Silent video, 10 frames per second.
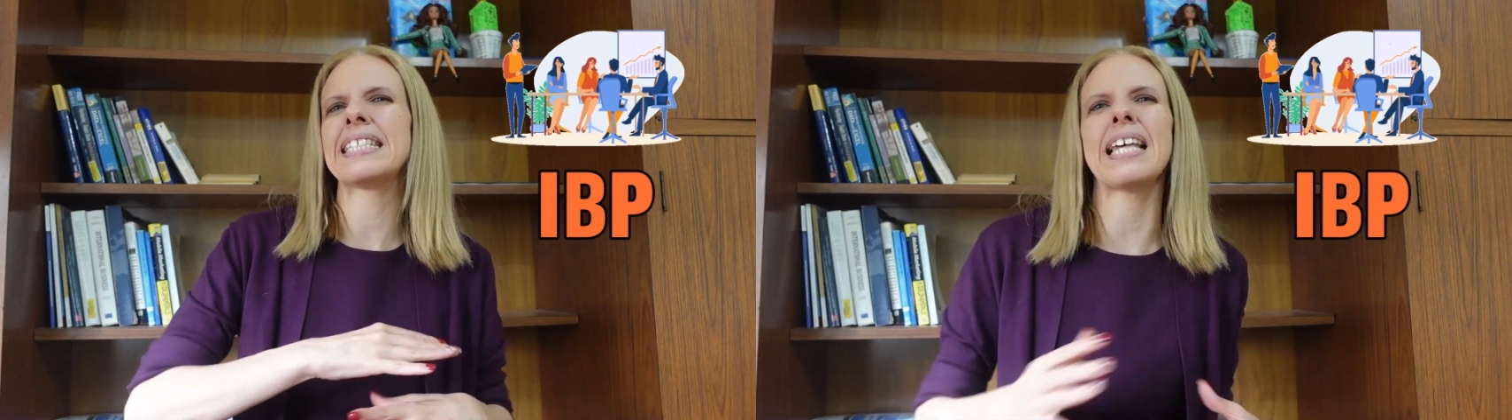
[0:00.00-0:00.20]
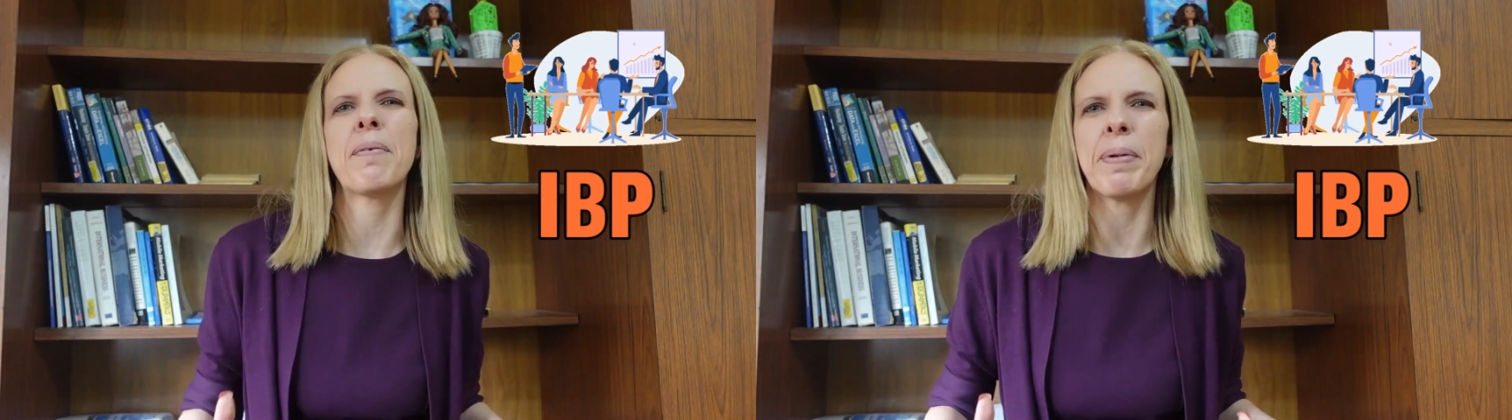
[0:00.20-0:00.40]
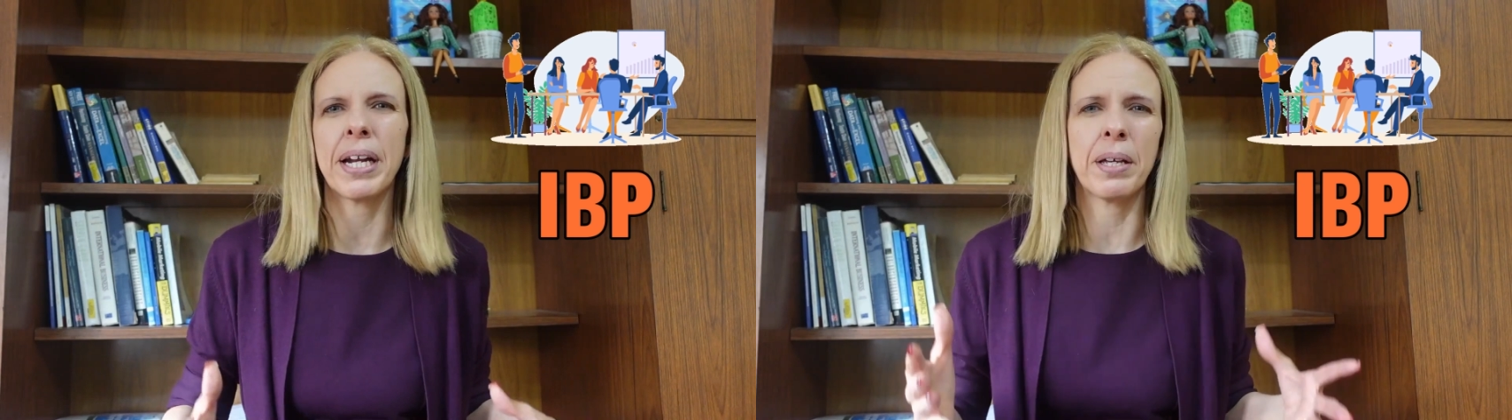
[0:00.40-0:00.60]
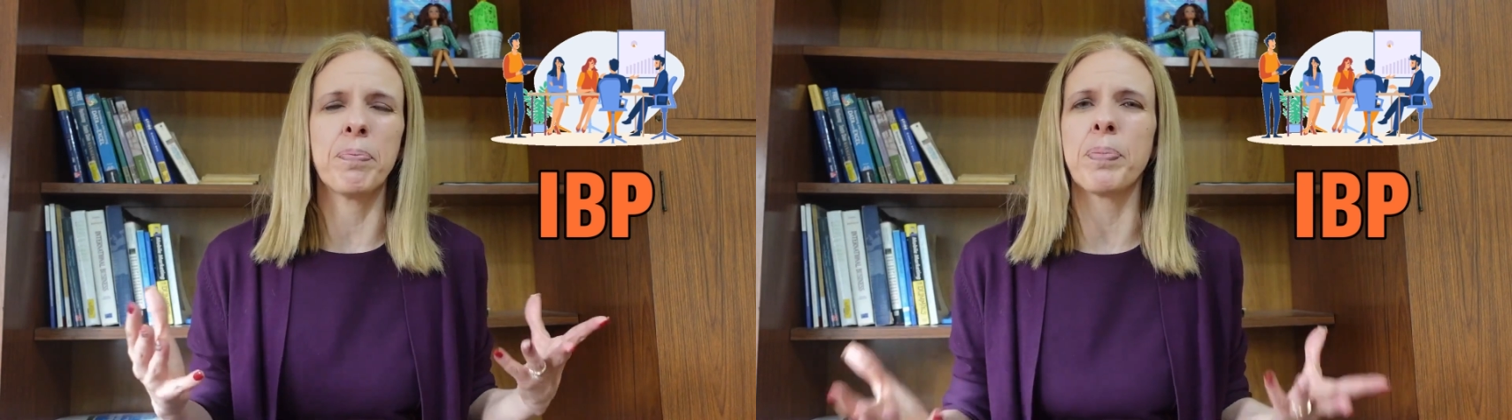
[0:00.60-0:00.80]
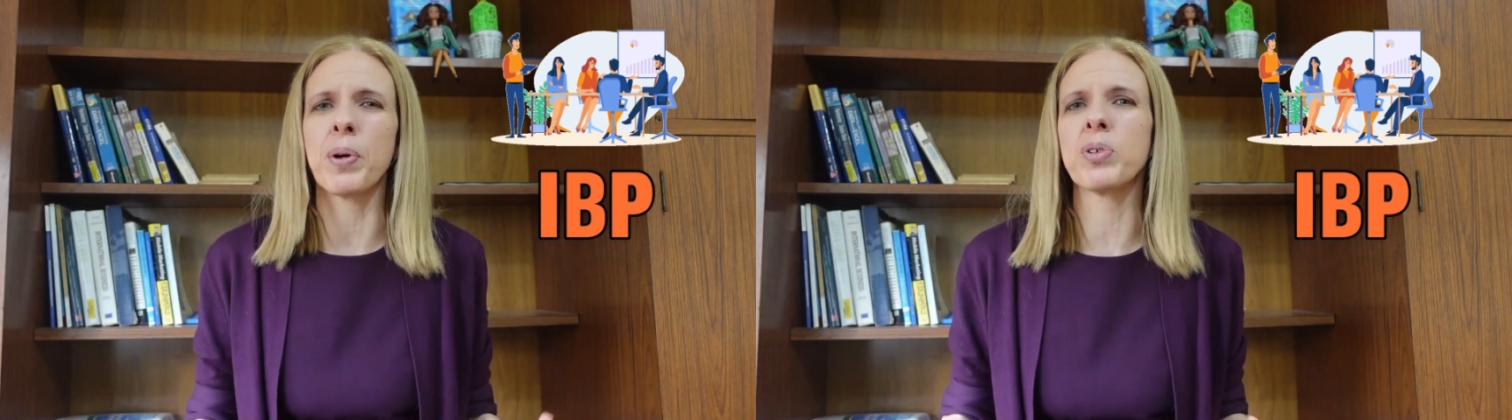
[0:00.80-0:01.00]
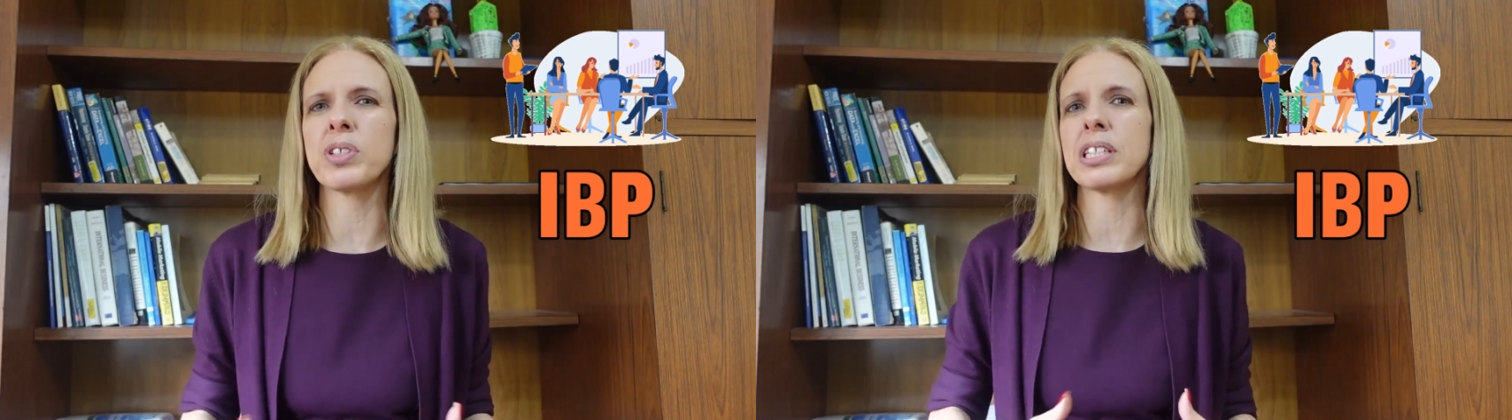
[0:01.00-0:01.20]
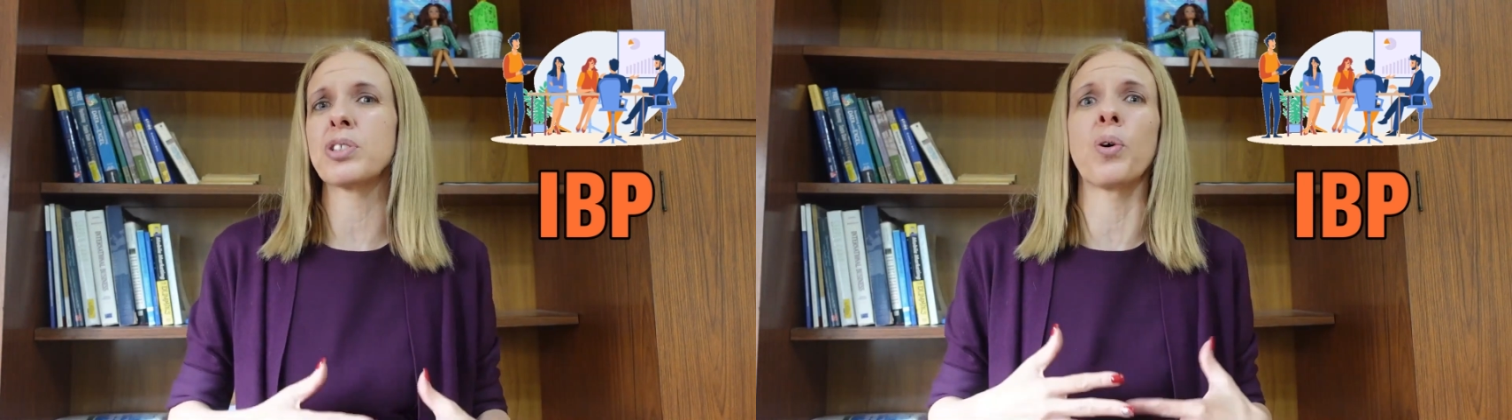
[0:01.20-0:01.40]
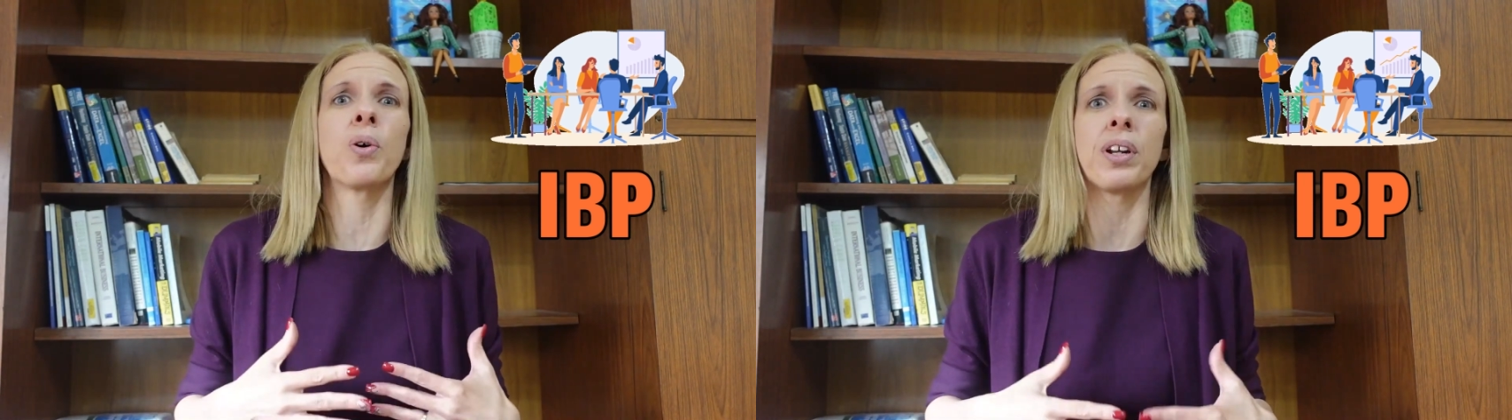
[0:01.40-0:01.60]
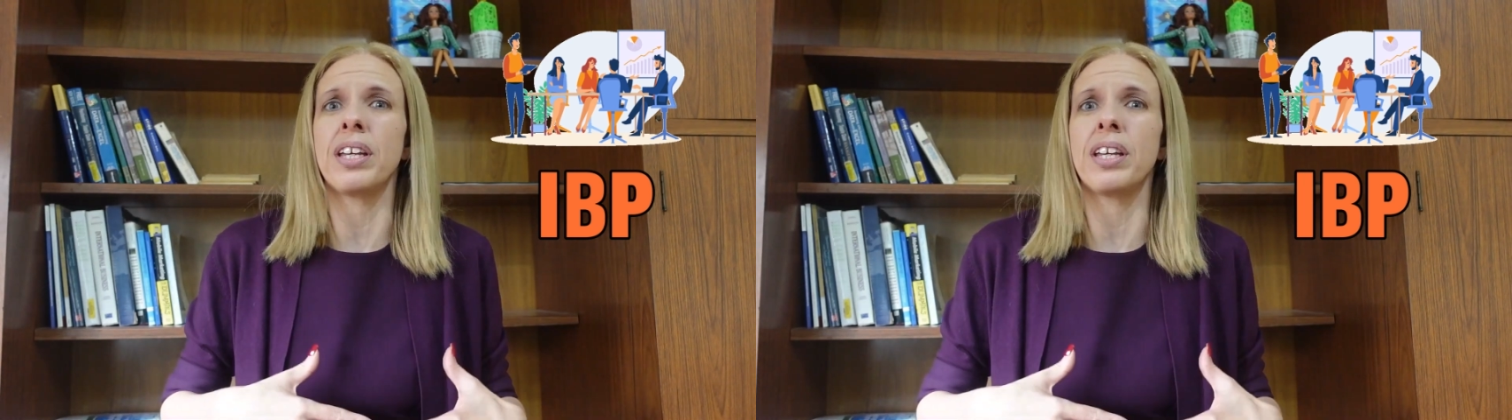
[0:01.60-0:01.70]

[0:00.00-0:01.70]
separate process or